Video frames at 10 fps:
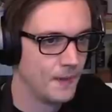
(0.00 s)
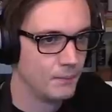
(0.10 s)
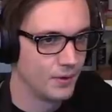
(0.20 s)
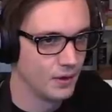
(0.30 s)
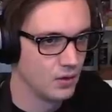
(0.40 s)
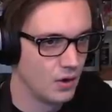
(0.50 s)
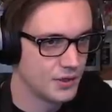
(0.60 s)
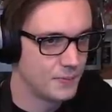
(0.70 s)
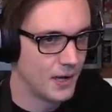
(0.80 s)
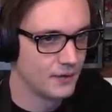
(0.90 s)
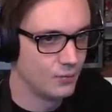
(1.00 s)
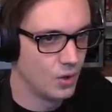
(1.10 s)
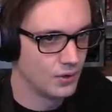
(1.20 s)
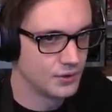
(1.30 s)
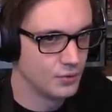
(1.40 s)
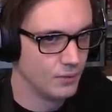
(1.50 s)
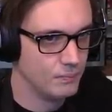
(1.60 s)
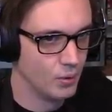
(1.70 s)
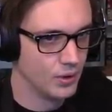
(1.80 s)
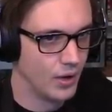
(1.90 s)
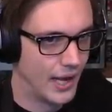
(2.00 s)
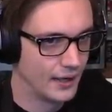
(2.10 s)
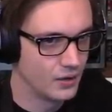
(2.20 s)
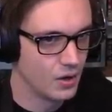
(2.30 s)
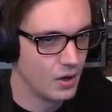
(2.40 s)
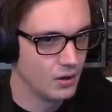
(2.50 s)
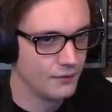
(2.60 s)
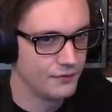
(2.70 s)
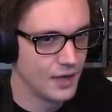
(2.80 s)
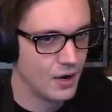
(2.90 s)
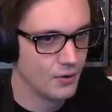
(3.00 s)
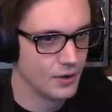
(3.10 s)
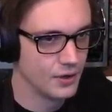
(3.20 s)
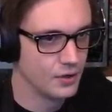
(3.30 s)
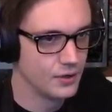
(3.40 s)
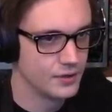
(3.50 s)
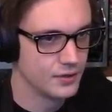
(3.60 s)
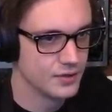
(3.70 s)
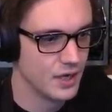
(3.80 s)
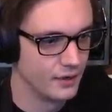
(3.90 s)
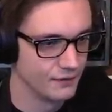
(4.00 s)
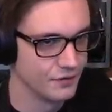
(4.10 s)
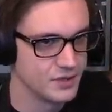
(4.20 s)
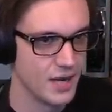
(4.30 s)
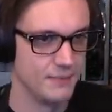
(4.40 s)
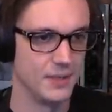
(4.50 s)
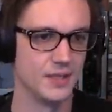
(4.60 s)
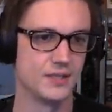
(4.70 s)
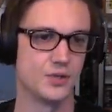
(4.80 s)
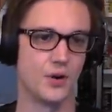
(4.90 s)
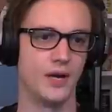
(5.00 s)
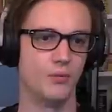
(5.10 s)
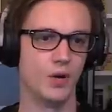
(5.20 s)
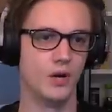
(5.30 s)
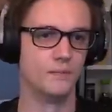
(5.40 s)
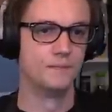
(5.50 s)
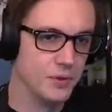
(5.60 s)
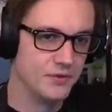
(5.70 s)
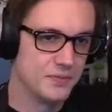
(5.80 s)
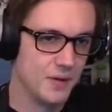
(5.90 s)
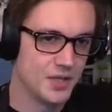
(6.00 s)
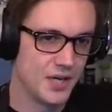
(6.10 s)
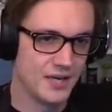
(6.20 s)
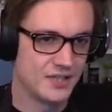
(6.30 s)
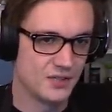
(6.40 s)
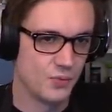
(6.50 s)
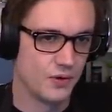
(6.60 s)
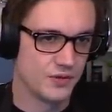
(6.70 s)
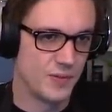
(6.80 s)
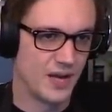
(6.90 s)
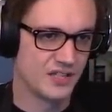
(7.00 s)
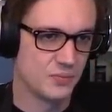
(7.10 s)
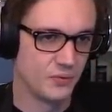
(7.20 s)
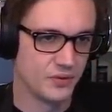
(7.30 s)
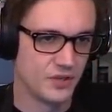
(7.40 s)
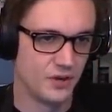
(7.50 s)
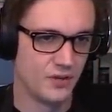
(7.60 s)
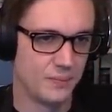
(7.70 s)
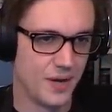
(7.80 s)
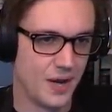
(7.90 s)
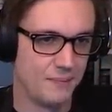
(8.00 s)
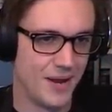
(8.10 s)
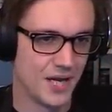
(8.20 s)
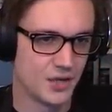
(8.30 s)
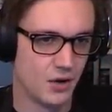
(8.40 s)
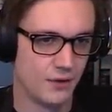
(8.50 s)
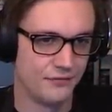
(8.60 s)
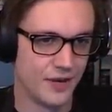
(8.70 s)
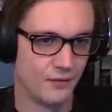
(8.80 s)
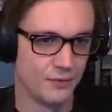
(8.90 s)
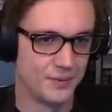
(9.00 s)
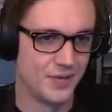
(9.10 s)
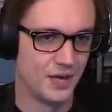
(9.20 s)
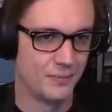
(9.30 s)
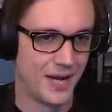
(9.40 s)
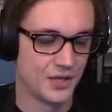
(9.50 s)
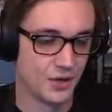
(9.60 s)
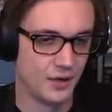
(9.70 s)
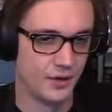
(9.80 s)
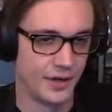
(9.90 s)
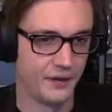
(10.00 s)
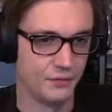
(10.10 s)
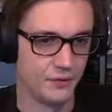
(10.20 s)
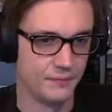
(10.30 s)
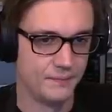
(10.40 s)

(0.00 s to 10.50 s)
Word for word: Bring a large pot of water to a boil. Add cauliflower and cook until tender for ten minutes. Drain well. Remove as much excess water as possible. Return to the pot and mash cauliflower with a potato masher. I don't have one.